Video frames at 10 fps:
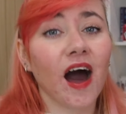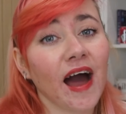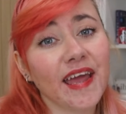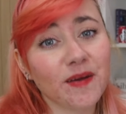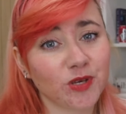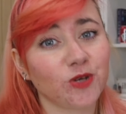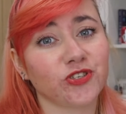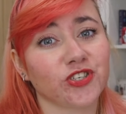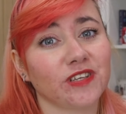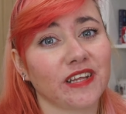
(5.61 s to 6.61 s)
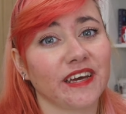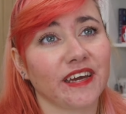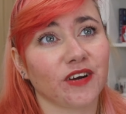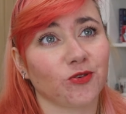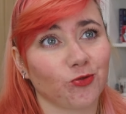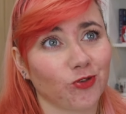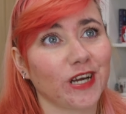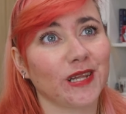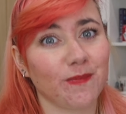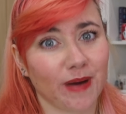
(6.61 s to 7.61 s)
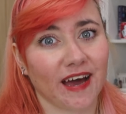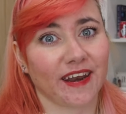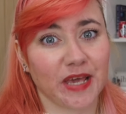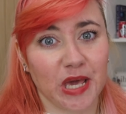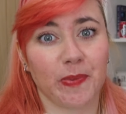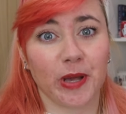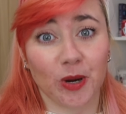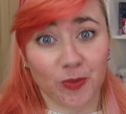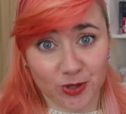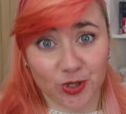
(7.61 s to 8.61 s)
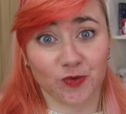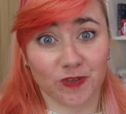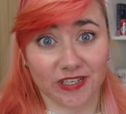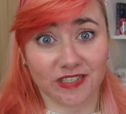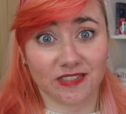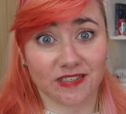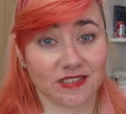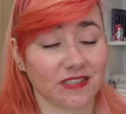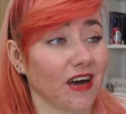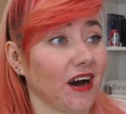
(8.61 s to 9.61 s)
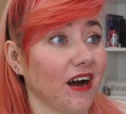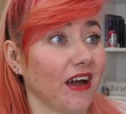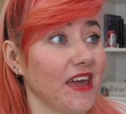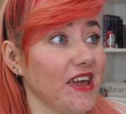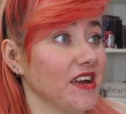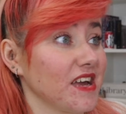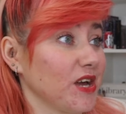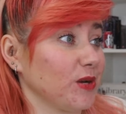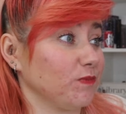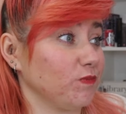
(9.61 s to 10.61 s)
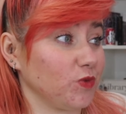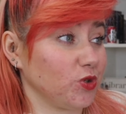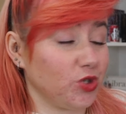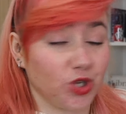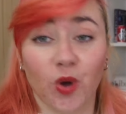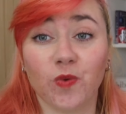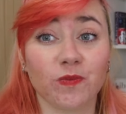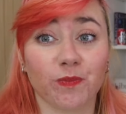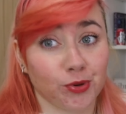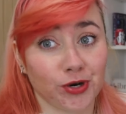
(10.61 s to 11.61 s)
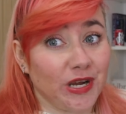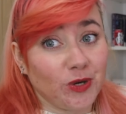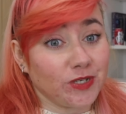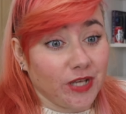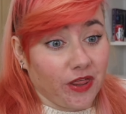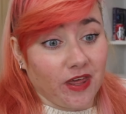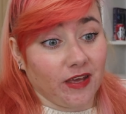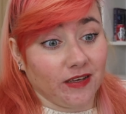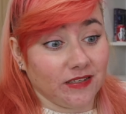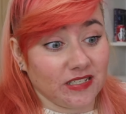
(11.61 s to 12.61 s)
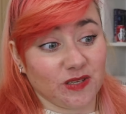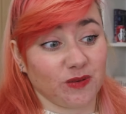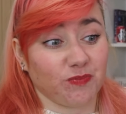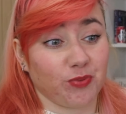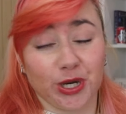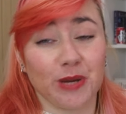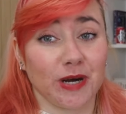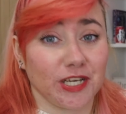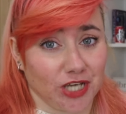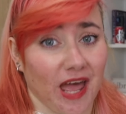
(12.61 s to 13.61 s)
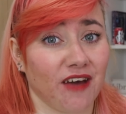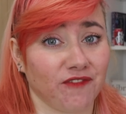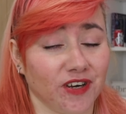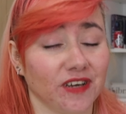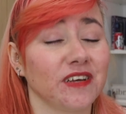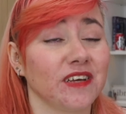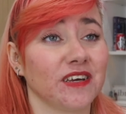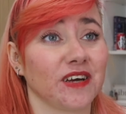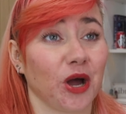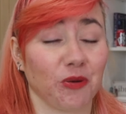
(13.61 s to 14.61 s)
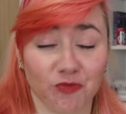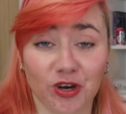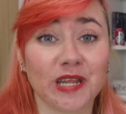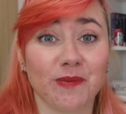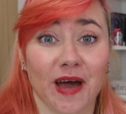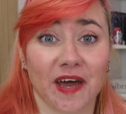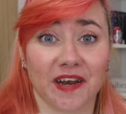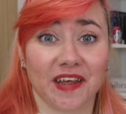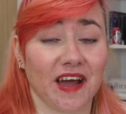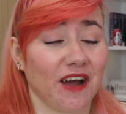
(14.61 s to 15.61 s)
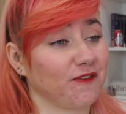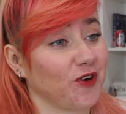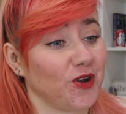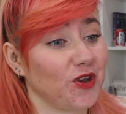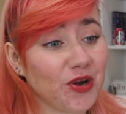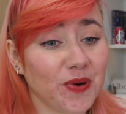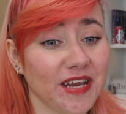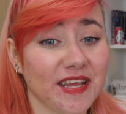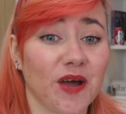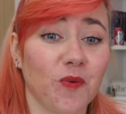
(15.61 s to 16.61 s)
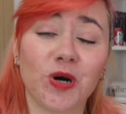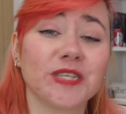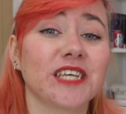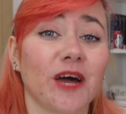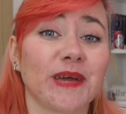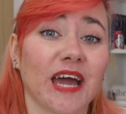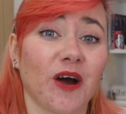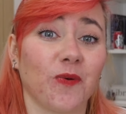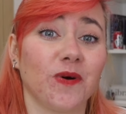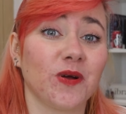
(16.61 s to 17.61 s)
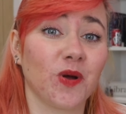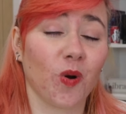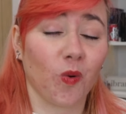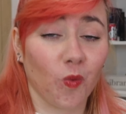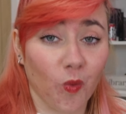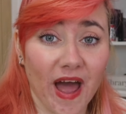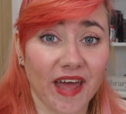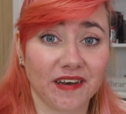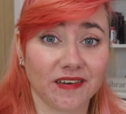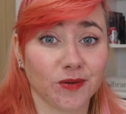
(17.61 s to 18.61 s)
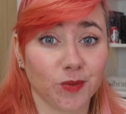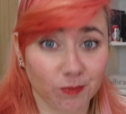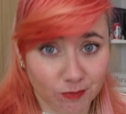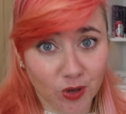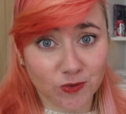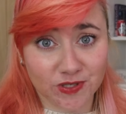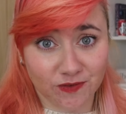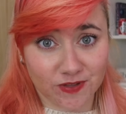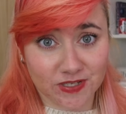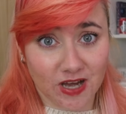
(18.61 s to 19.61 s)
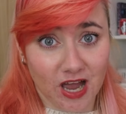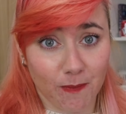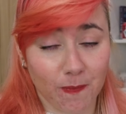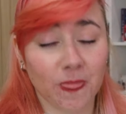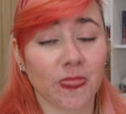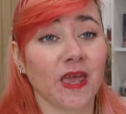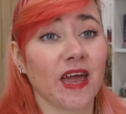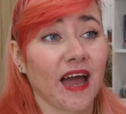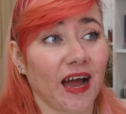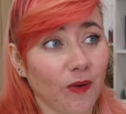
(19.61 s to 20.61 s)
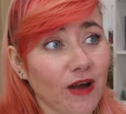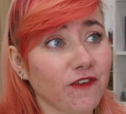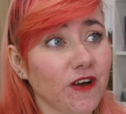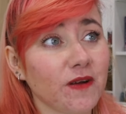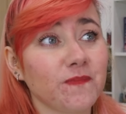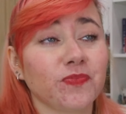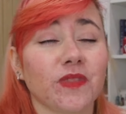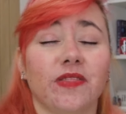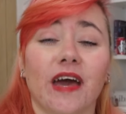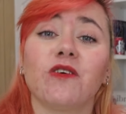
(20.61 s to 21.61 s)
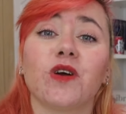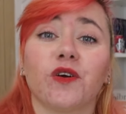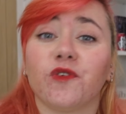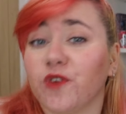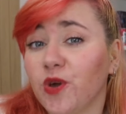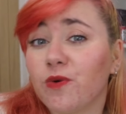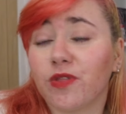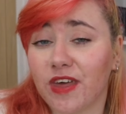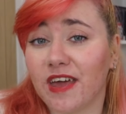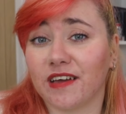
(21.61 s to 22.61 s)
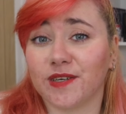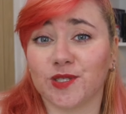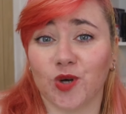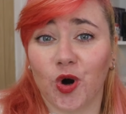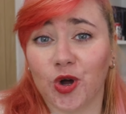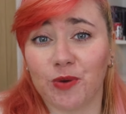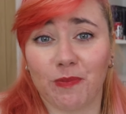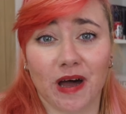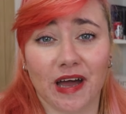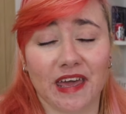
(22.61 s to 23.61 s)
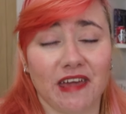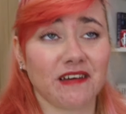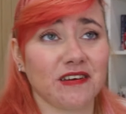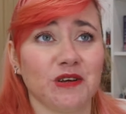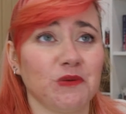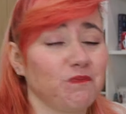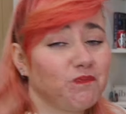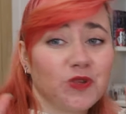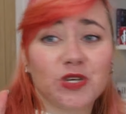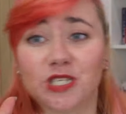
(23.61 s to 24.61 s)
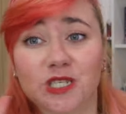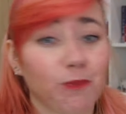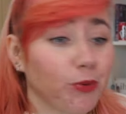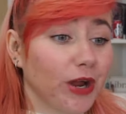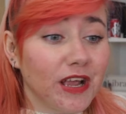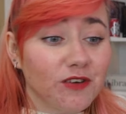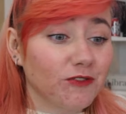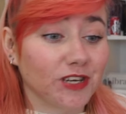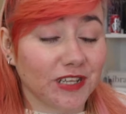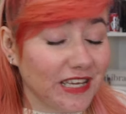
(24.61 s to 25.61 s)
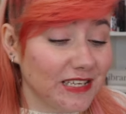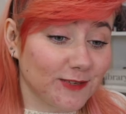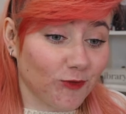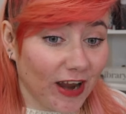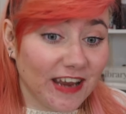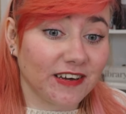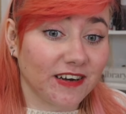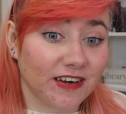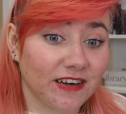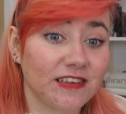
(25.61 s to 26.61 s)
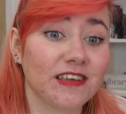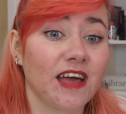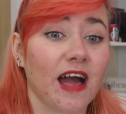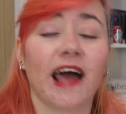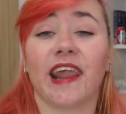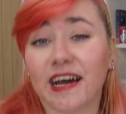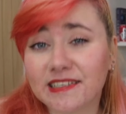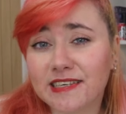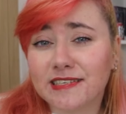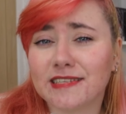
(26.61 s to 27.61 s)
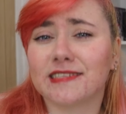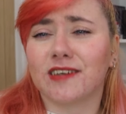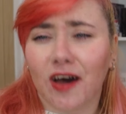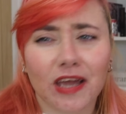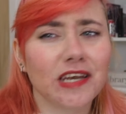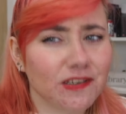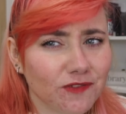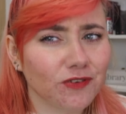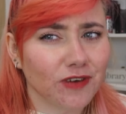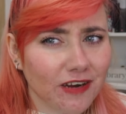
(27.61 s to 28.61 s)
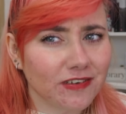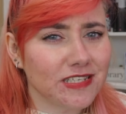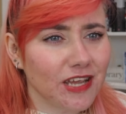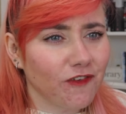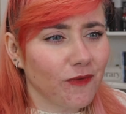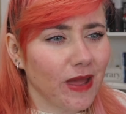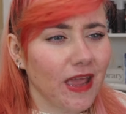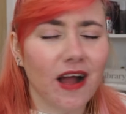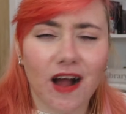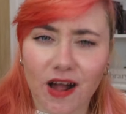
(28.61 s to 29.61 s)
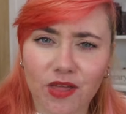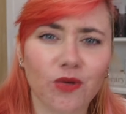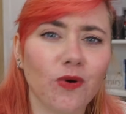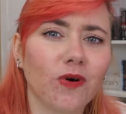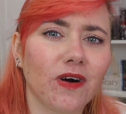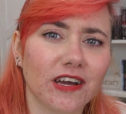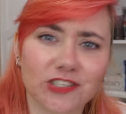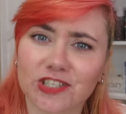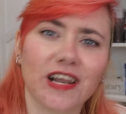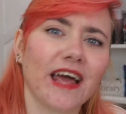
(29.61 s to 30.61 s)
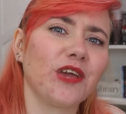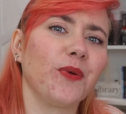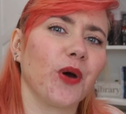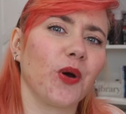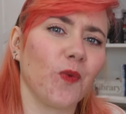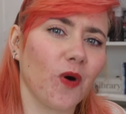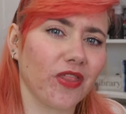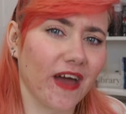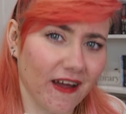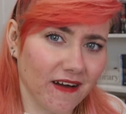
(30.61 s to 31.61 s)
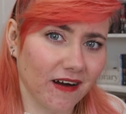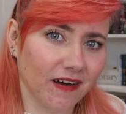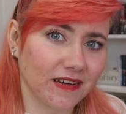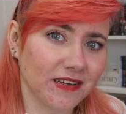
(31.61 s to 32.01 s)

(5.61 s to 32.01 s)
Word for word: I am usually really bad at keeping up with new releases. I don't pre-order things pretty much ever. I'm really bad at it. I've got no idea what's coming out when most of the time. However, there are a few things on my spring release radar and as this is kind of a rarity for me, I thought I should let you know what they are.